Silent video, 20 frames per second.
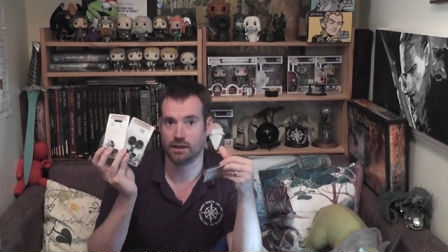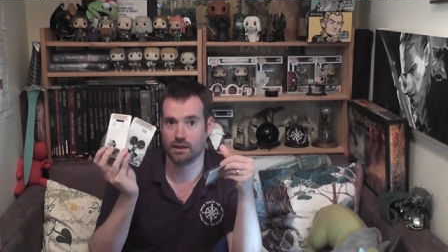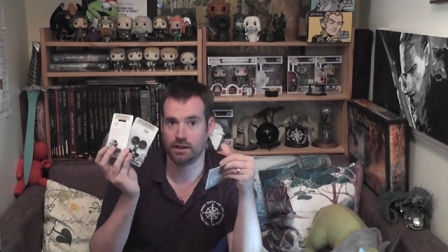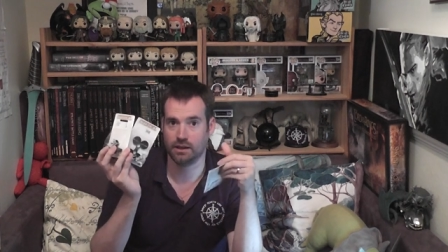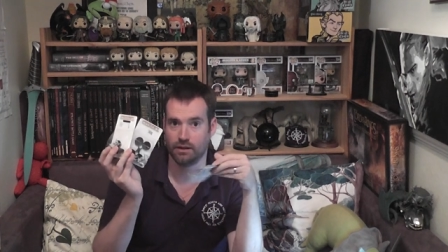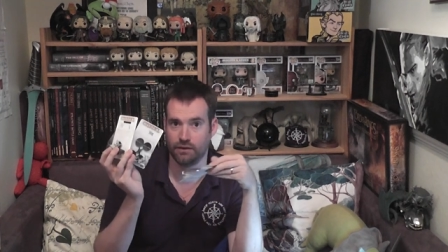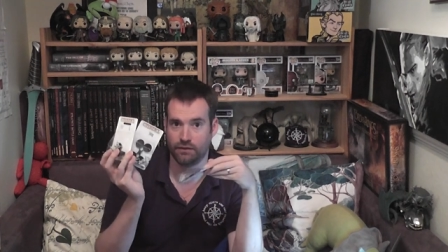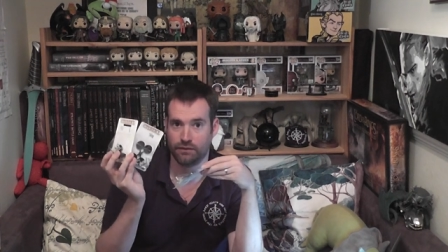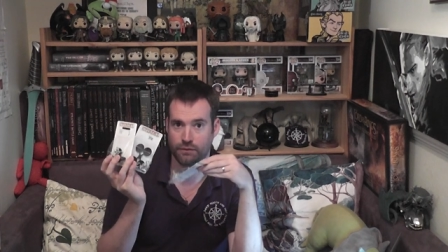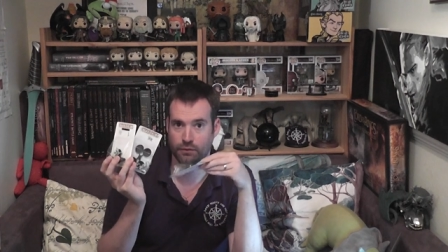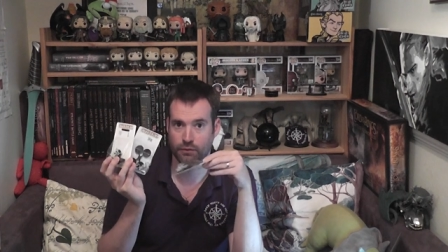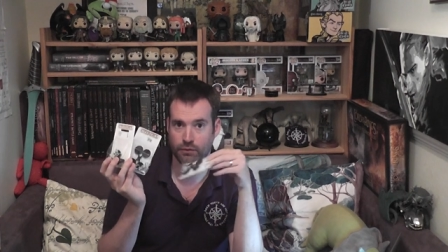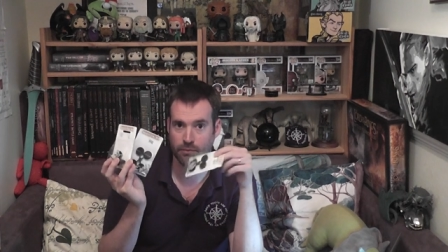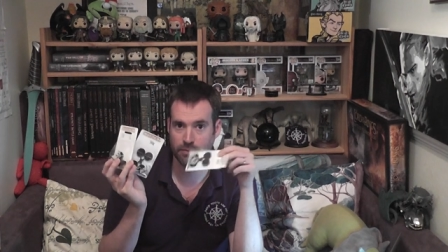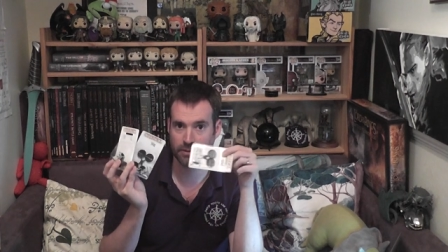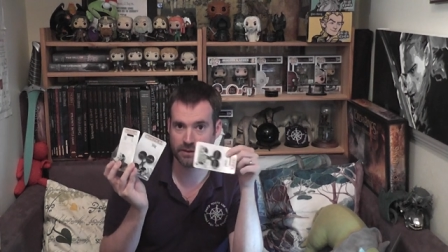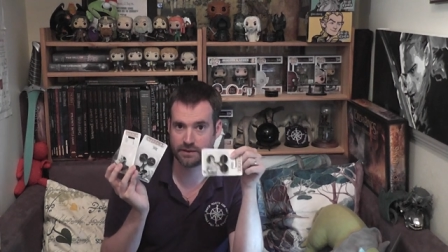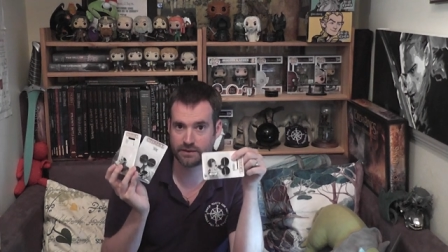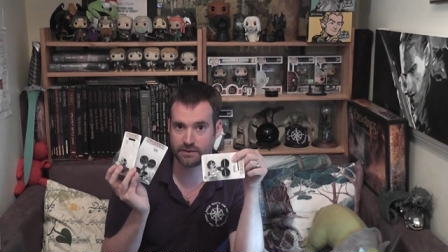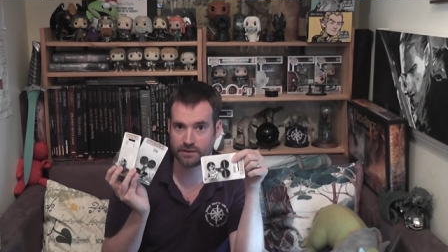a uh, full
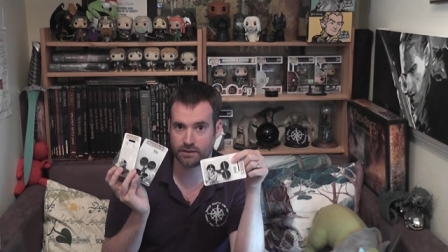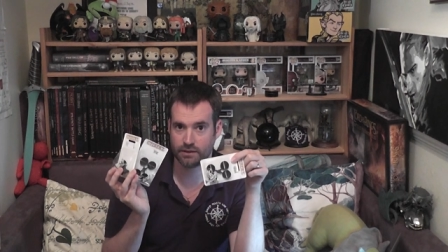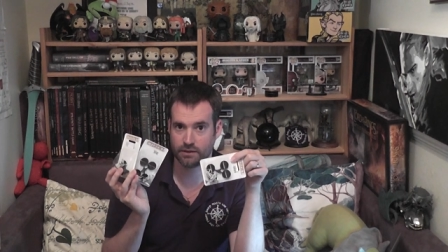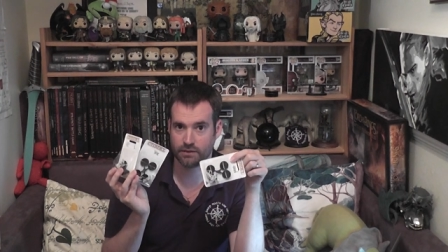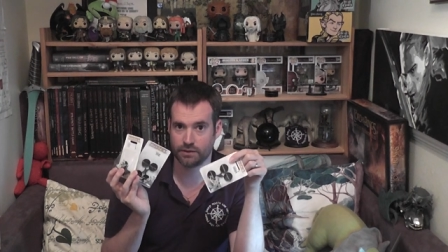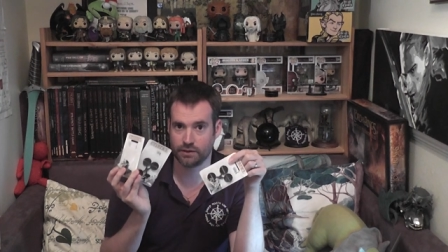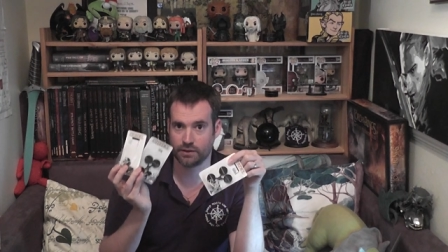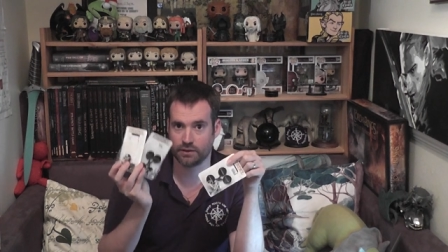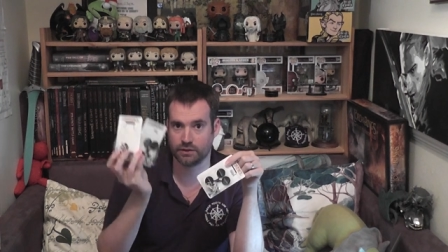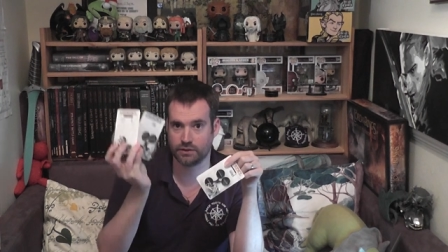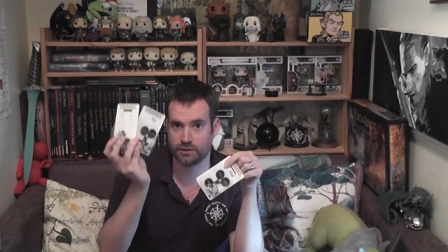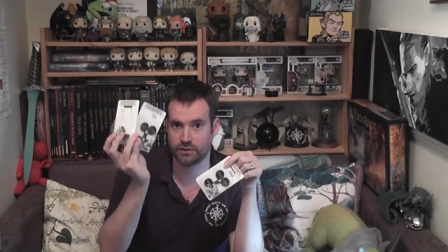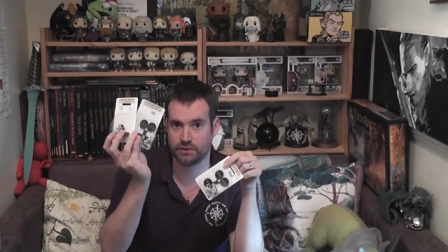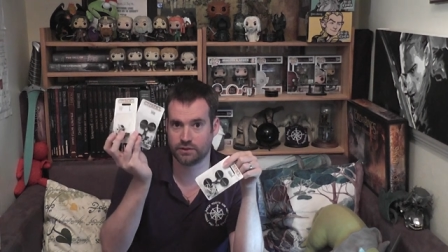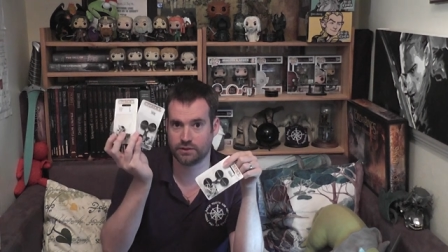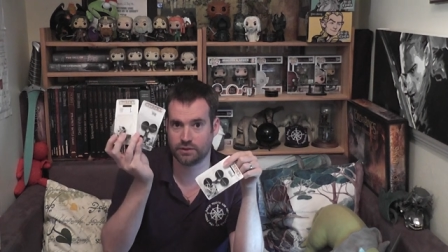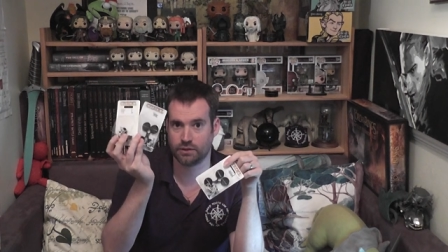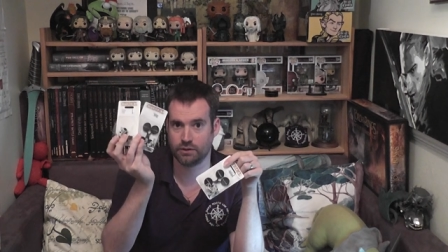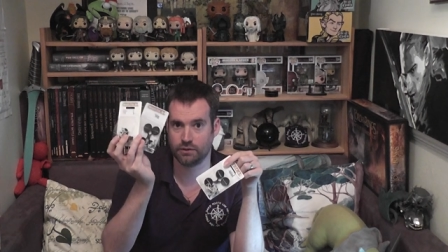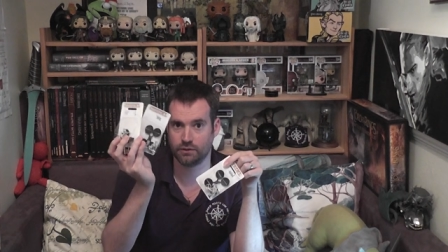blister of
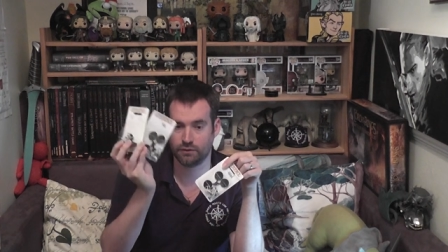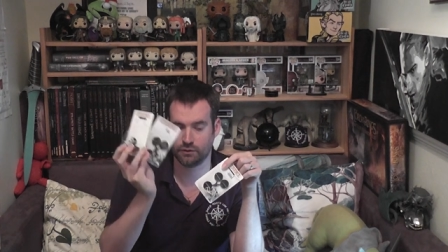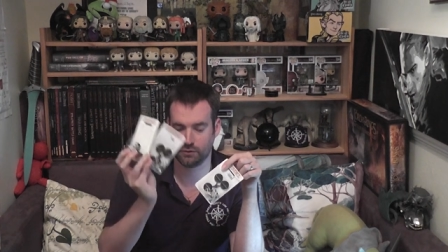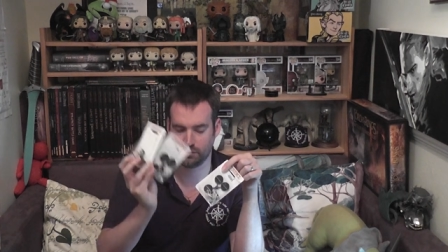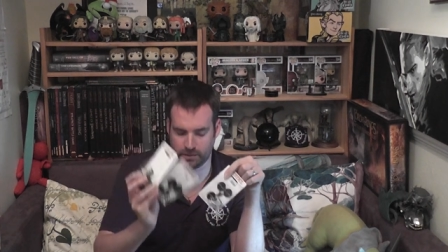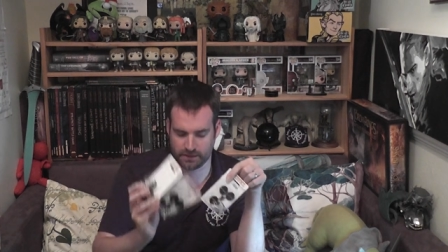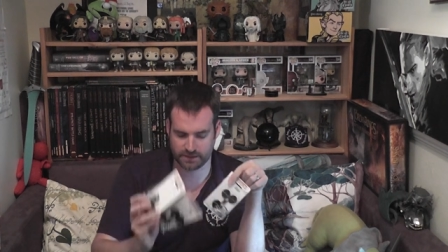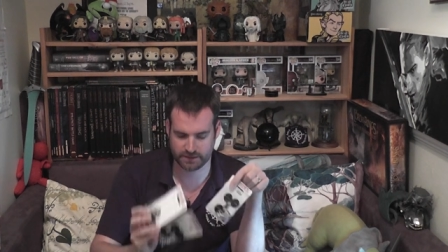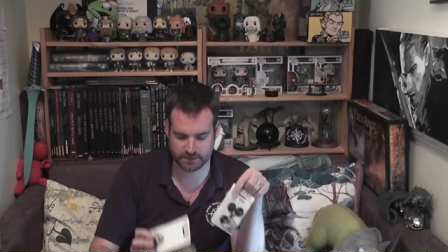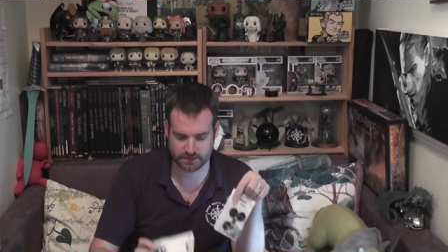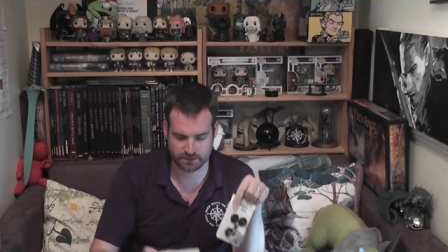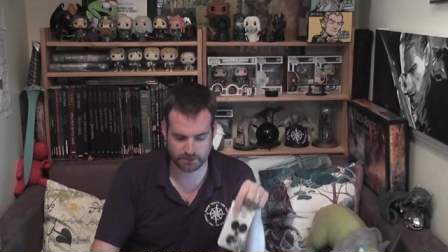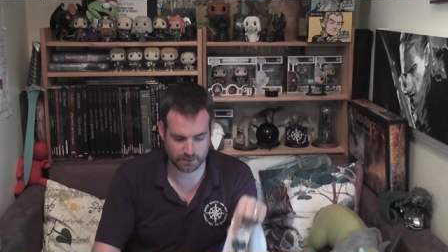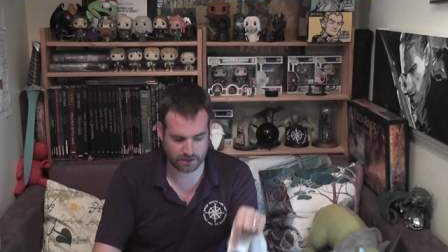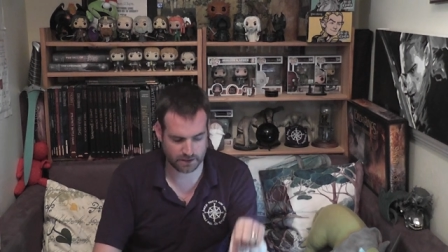Archers, two full blisters of